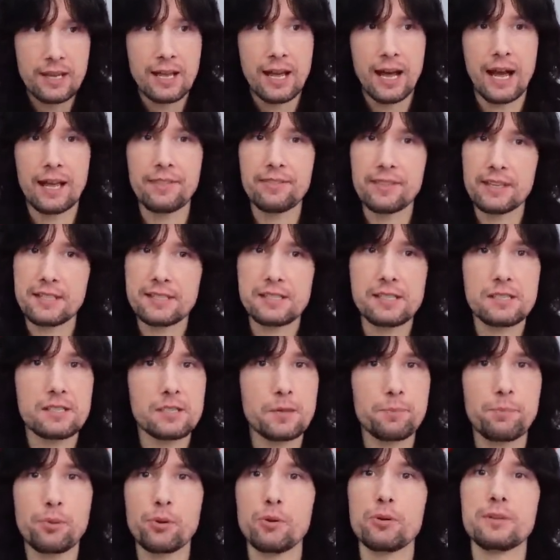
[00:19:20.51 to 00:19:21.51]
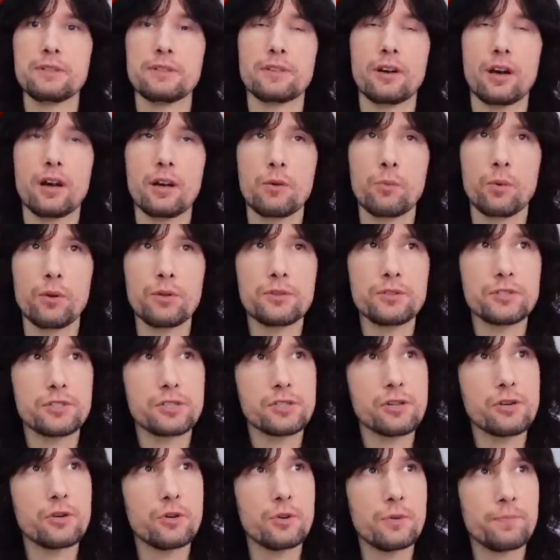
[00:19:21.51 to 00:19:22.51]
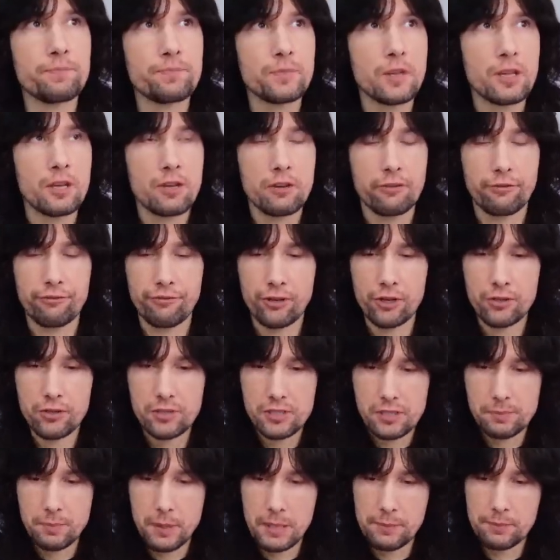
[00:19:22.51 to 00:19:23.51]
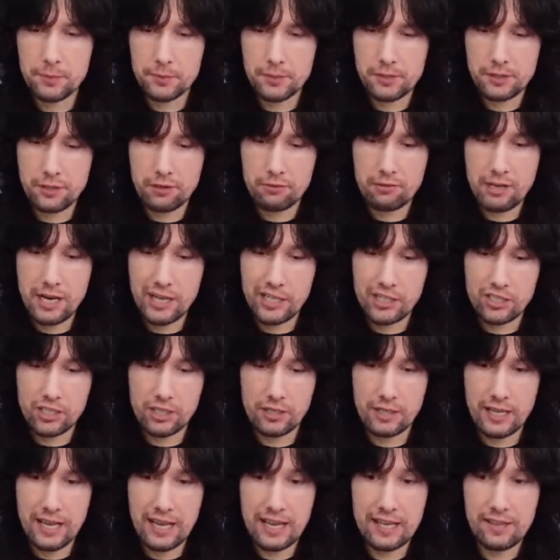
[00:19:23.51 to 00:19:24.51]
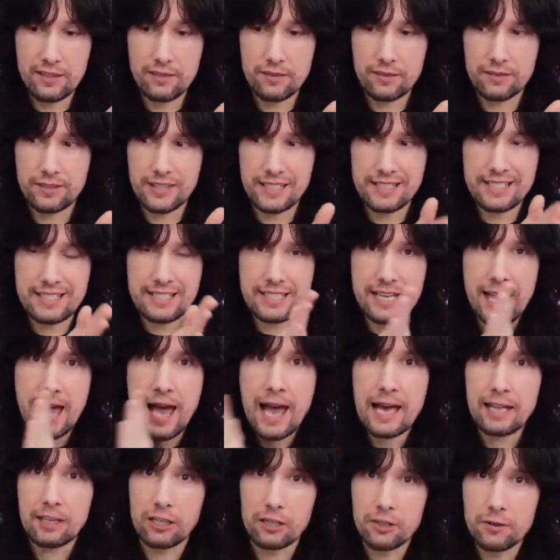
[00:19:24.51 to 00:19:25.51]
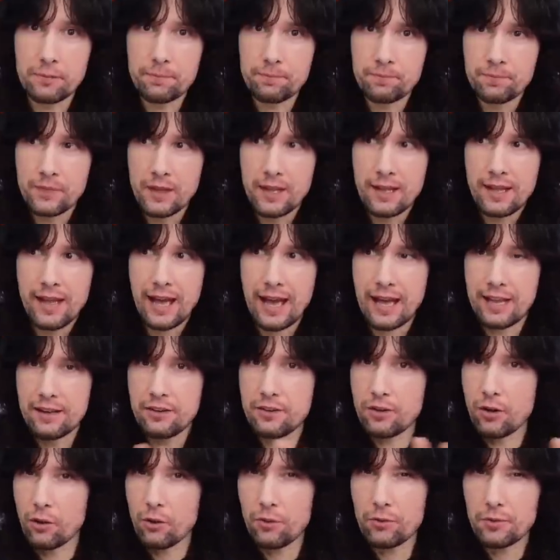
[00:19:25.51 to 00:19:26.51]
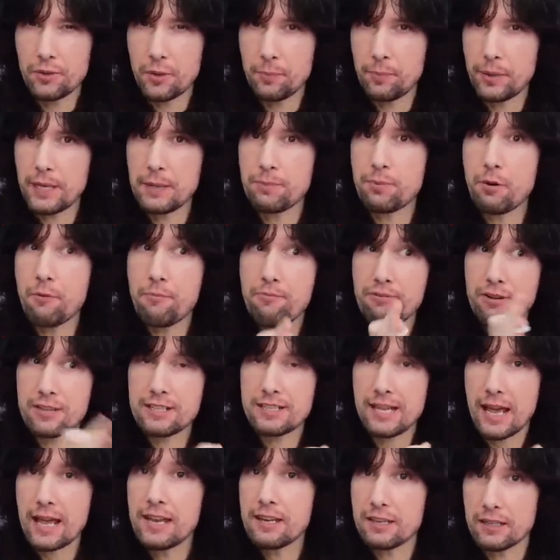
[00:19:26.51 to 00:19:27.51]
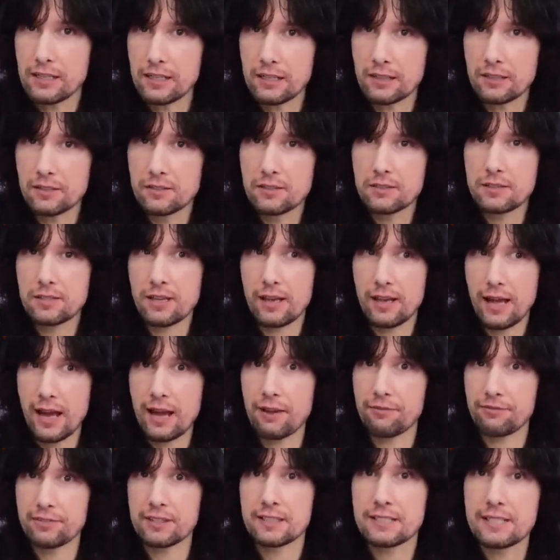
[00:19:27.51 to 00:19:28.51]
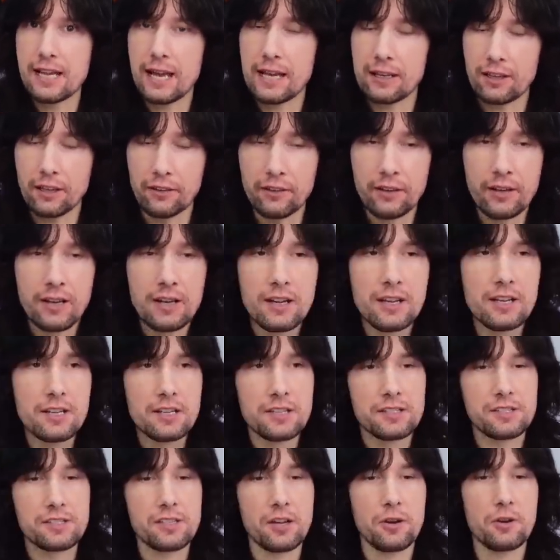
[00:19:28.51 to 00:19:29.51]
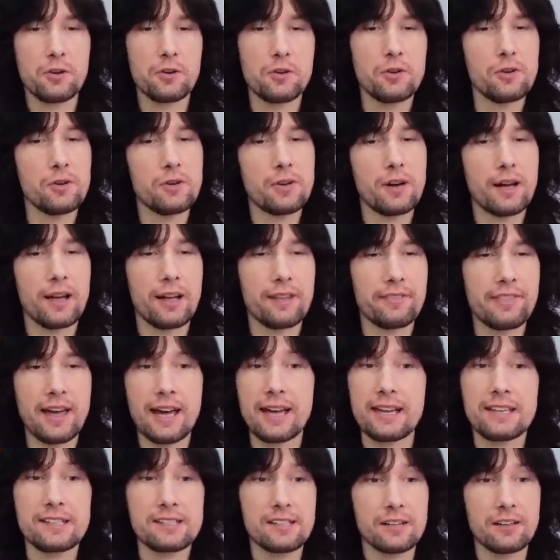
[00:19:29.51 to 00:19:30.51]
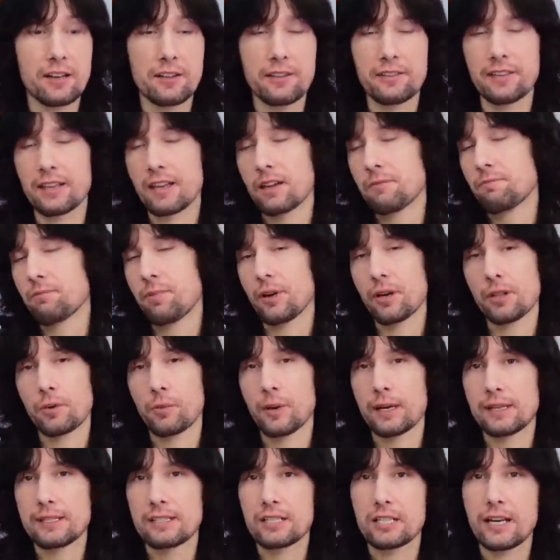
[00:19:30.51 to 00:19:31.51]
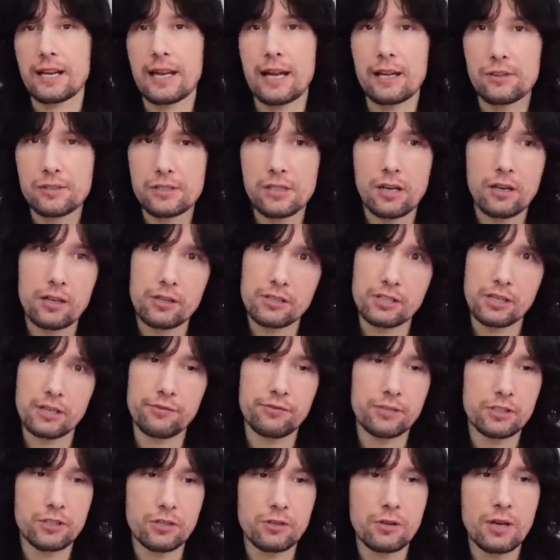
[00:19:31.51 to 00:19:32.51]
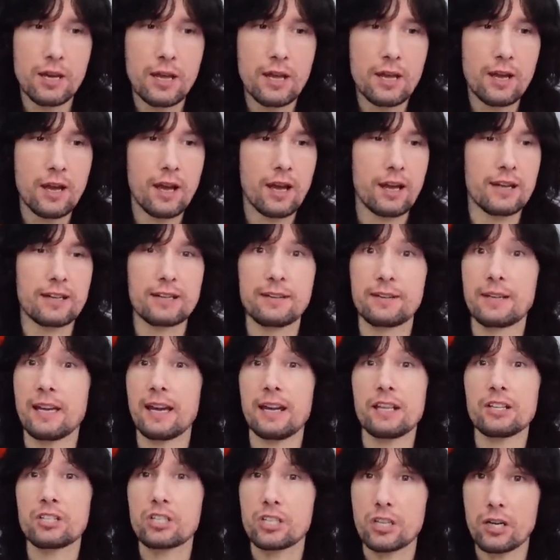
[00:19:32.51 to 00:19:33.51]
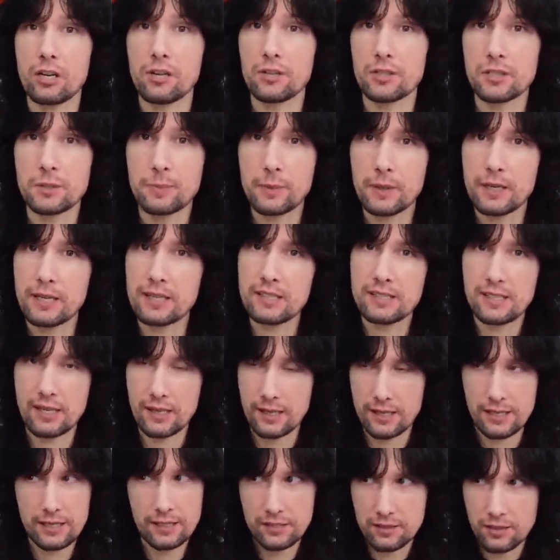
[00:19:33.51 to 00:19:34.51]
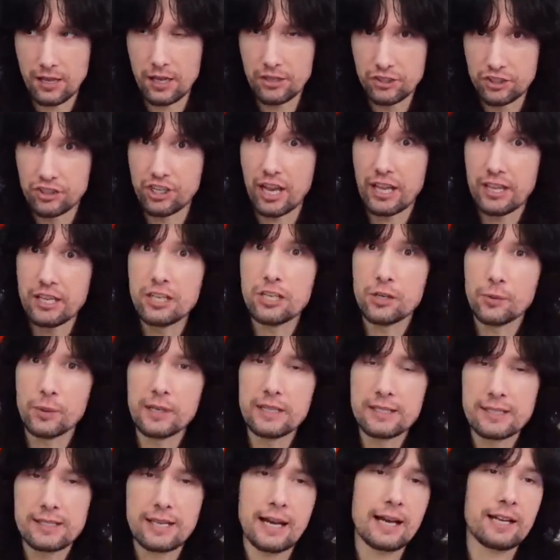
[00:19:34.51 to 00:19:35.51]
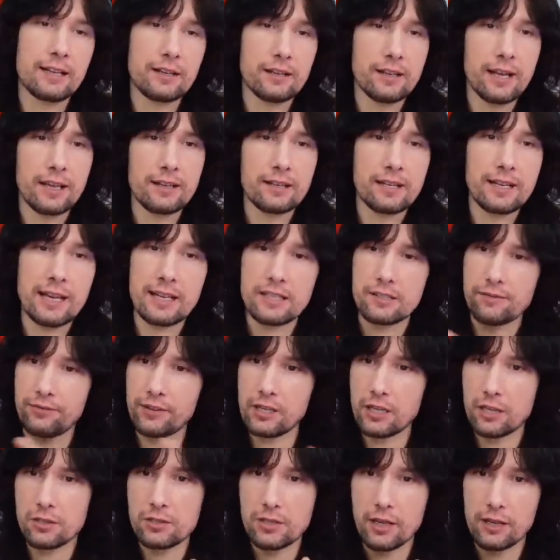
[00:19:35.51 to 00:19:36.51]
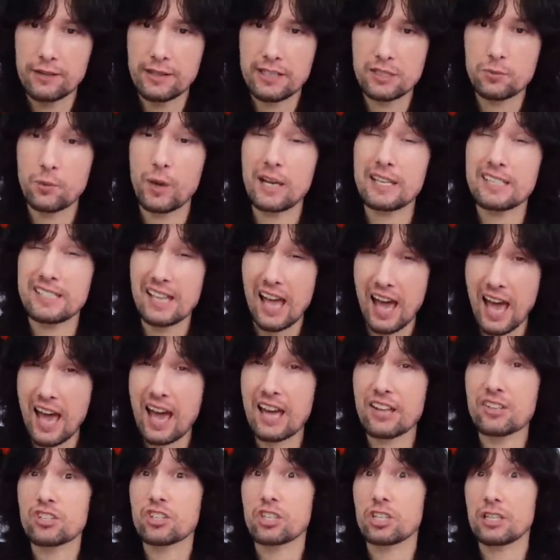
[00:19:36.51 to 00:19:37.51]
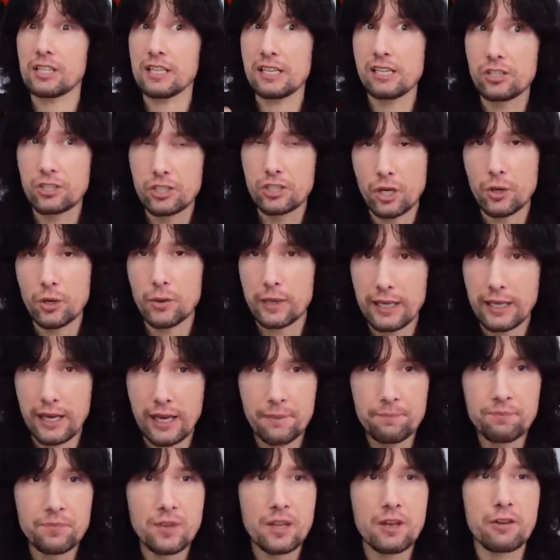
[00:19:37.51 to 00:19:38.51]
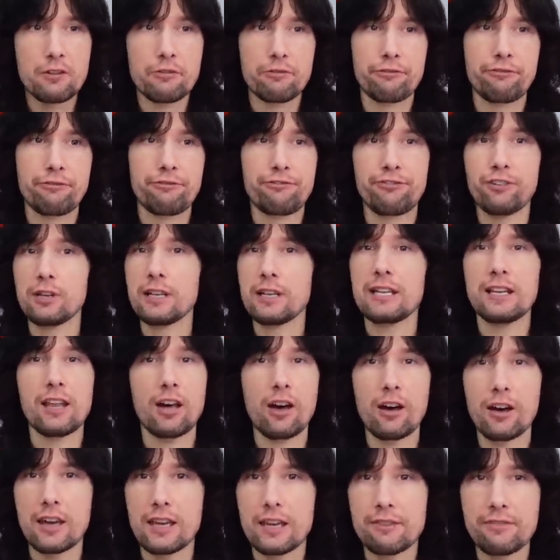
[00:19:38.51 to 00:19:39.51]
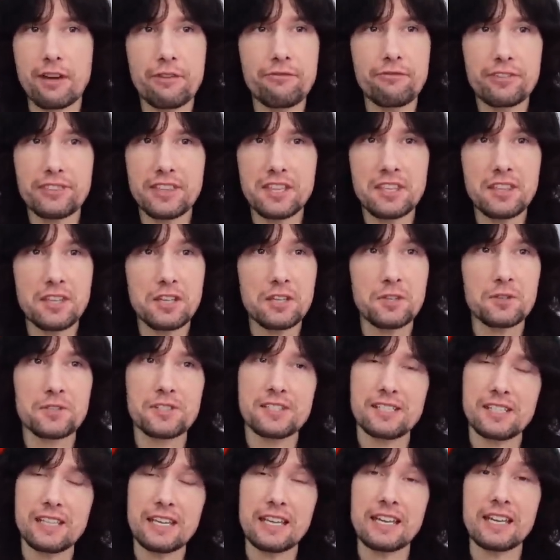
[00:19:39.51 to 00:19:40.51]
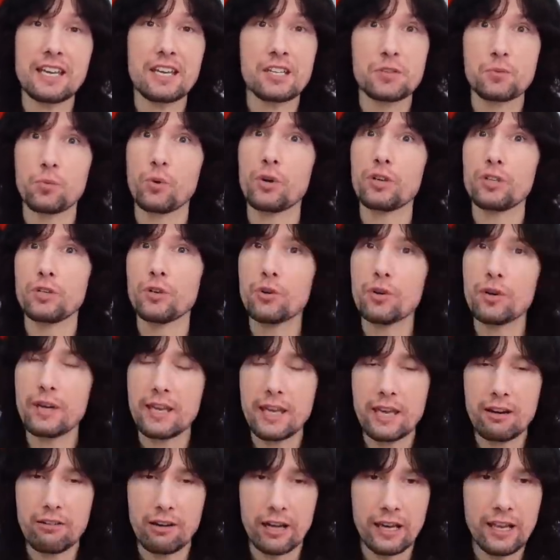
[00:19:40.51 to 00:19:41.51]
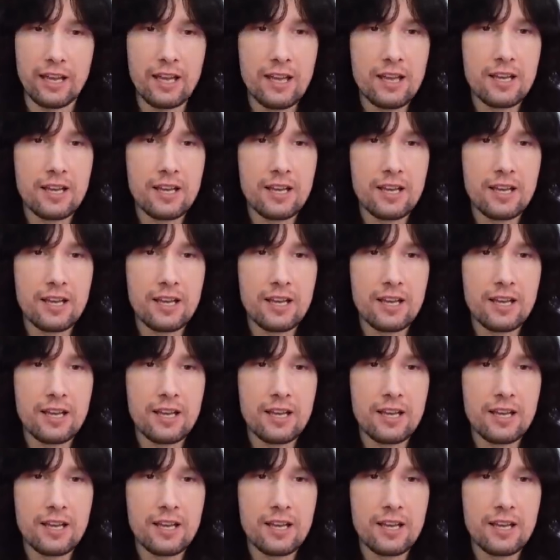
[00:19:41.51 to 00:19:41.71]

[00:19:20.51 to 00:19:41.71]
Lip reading: And this is the point that I want to focus people's direction in: the talent and not the people pretending to have the talent. So that is another thing. And by the way, check out Taj if you do get a chance, because he's a genuine talent and he has videos like this where he's actually doing it fully live. Everything that you're seeing is what you're hearing.